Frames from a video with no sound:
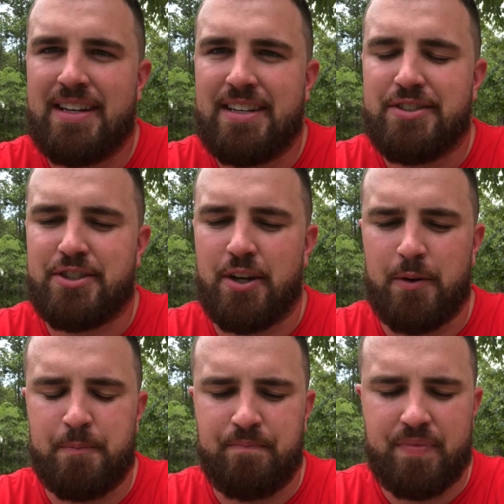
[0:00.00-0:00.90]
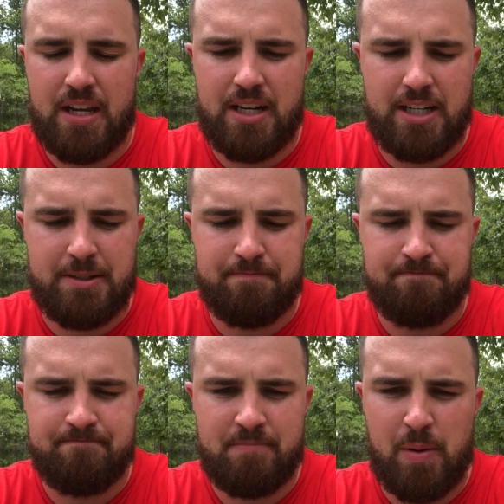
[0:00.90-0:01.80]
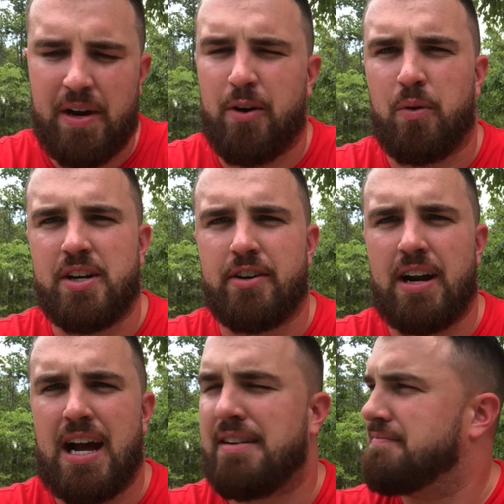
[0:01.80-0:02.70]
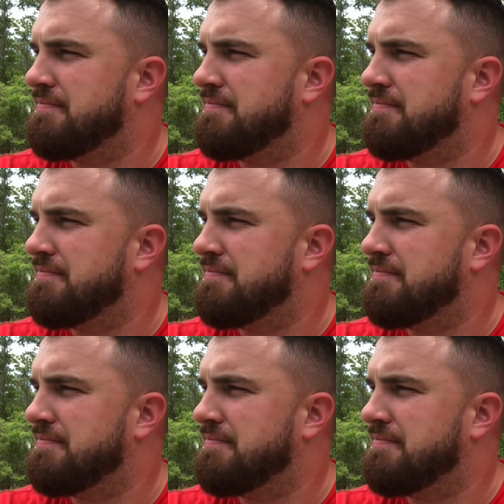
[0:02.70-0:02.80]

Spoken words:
So no matter where you're at